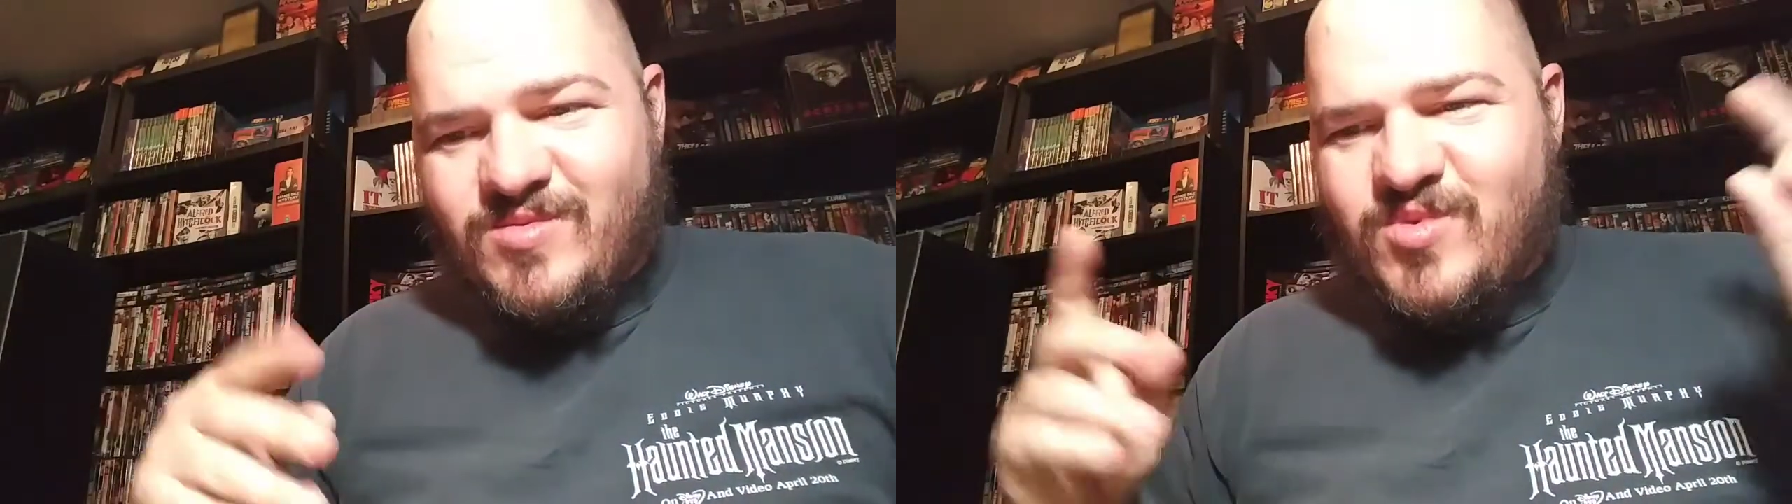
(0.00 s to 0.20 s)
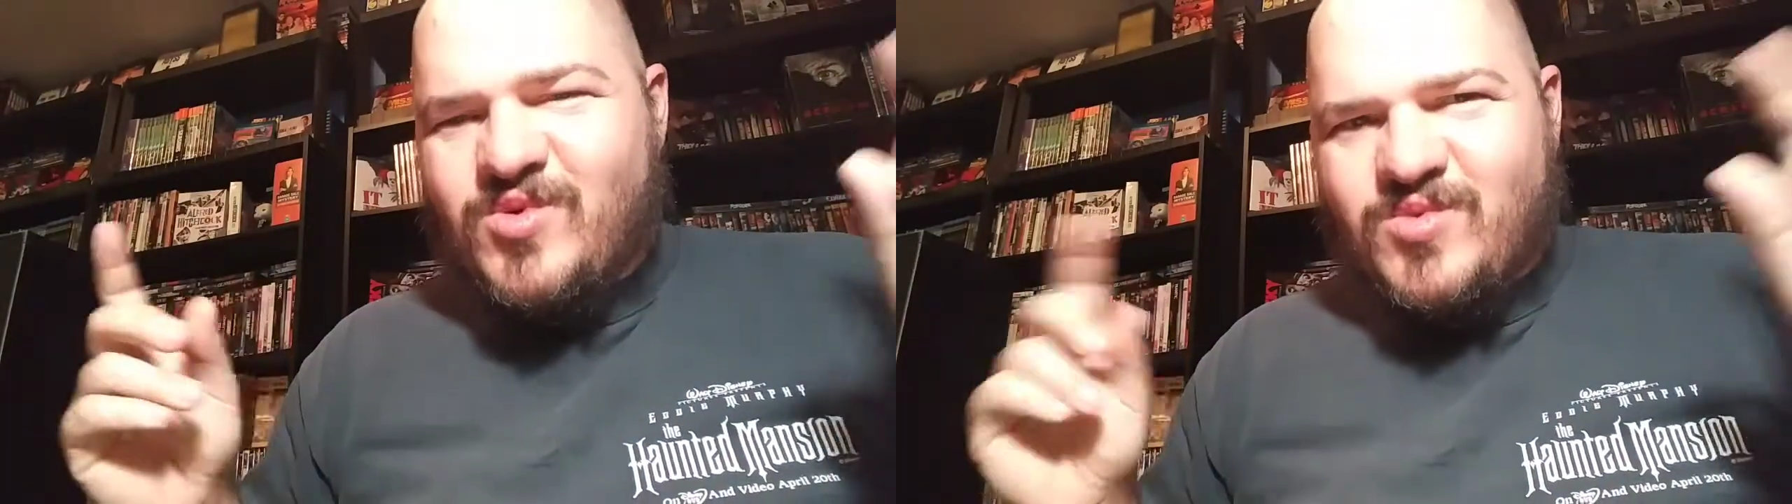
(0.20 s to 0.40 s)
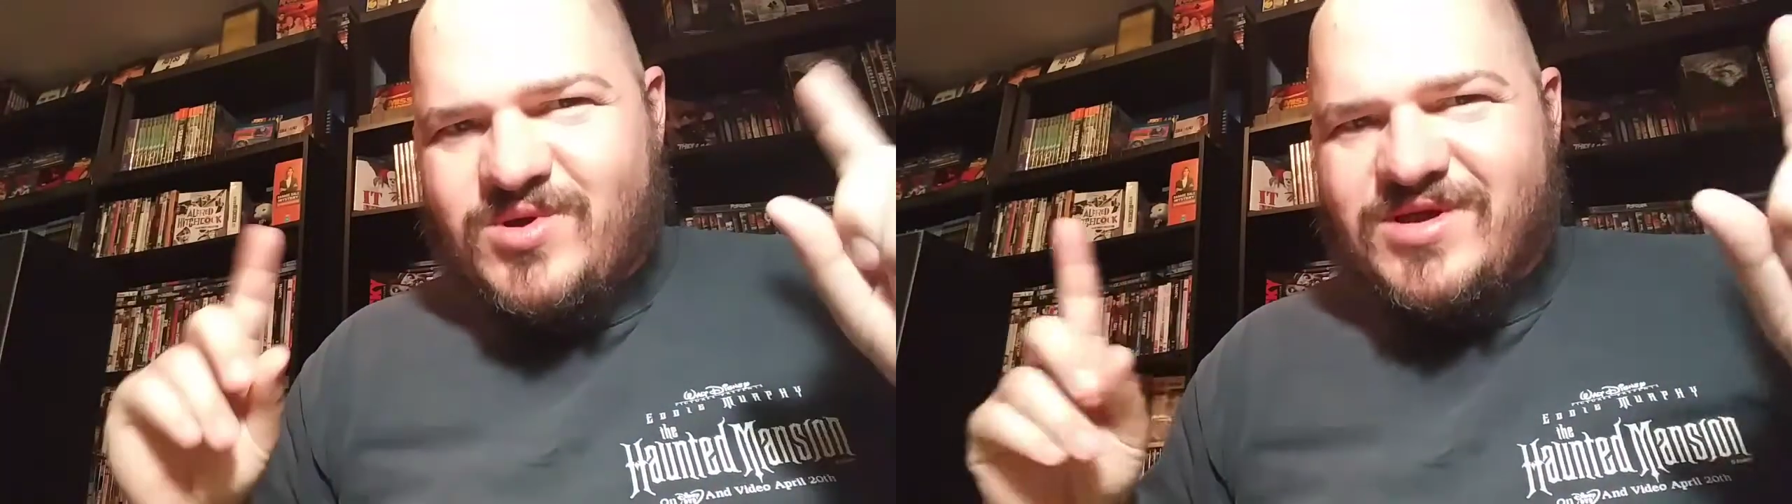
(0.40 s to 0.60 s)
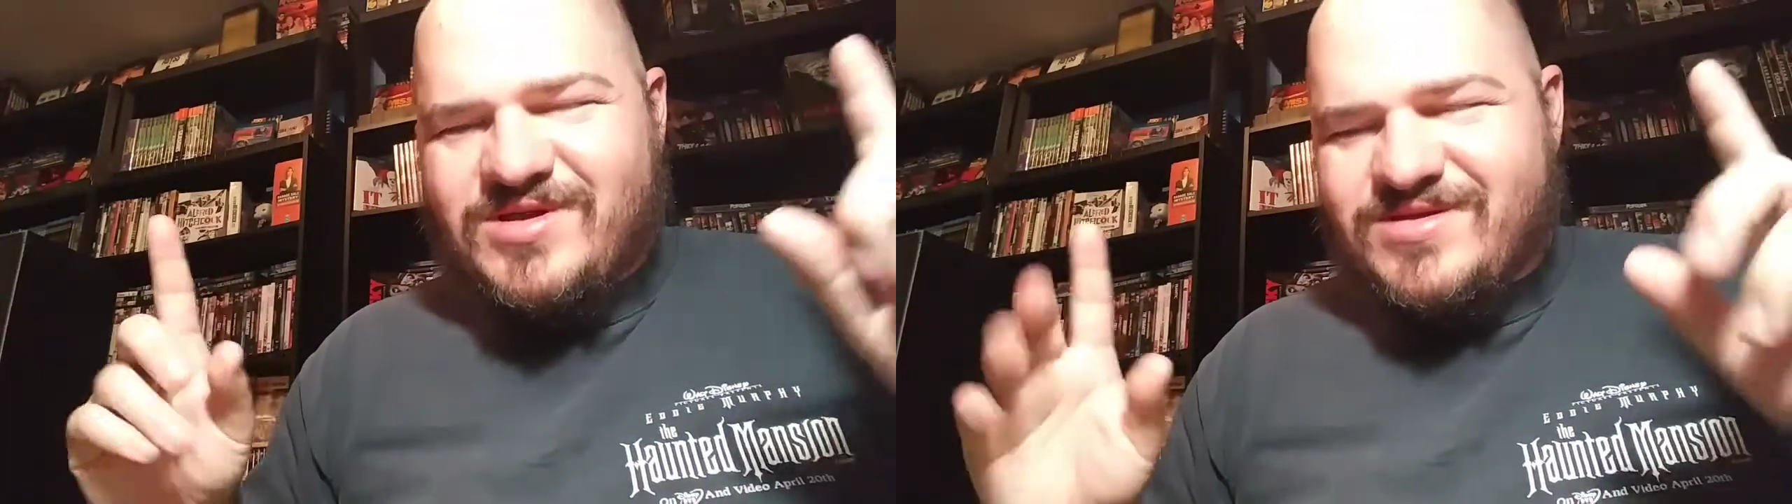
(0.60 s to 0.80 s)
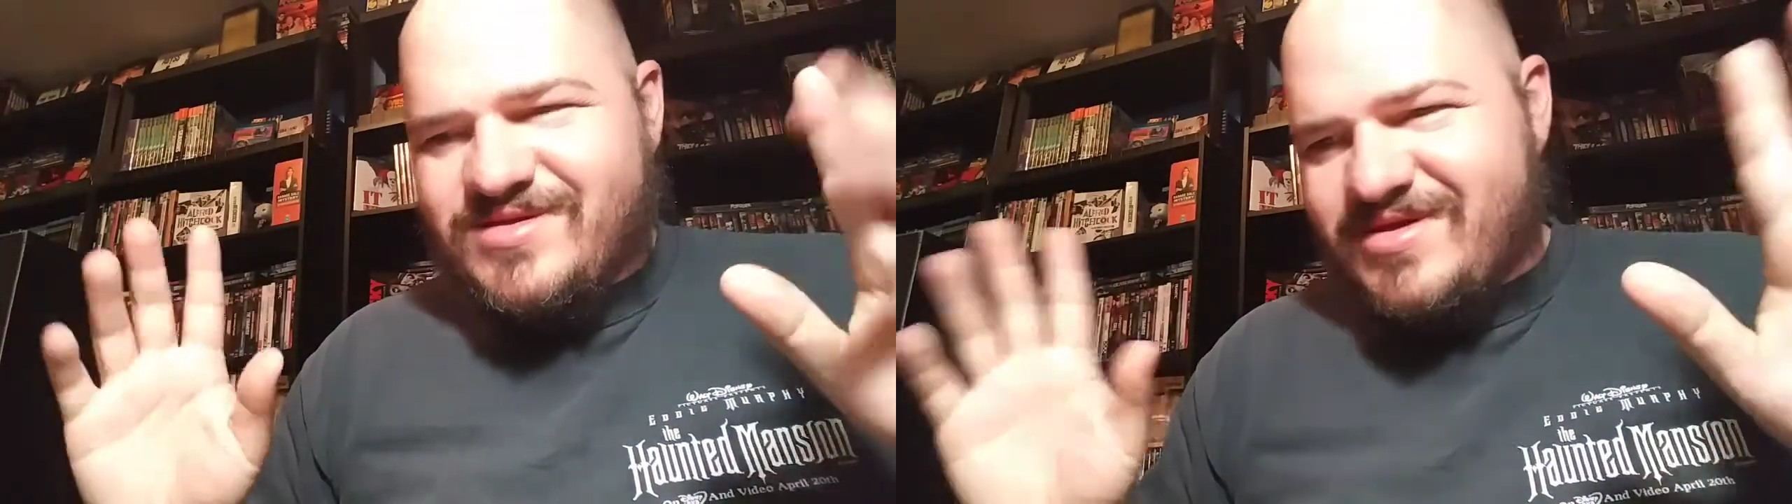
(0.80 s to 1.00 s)
Well, we'll
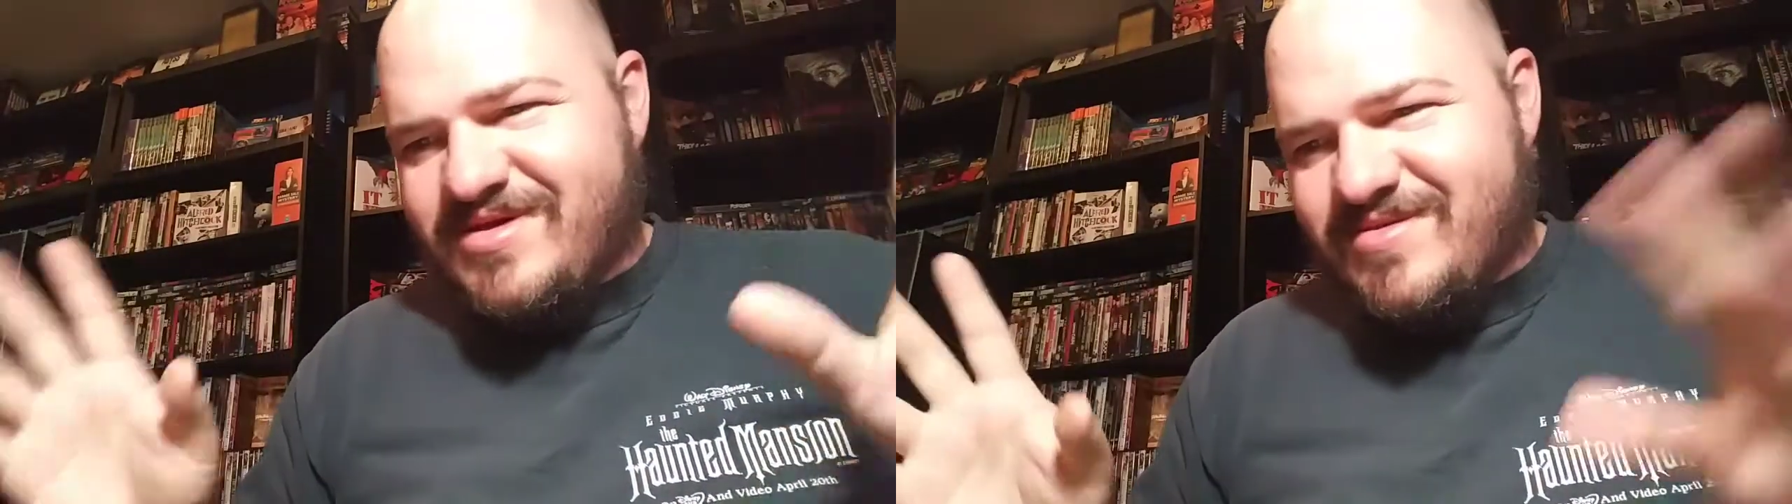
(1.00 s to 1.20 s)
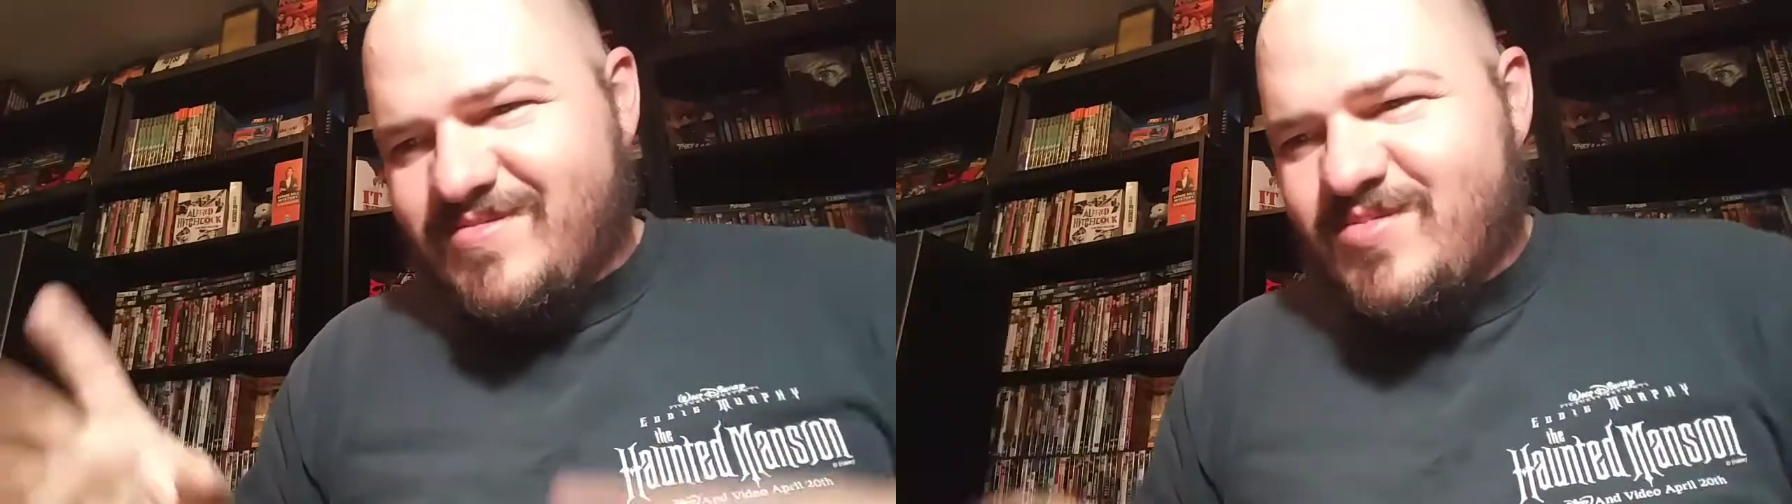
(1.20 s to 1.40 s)
get to that.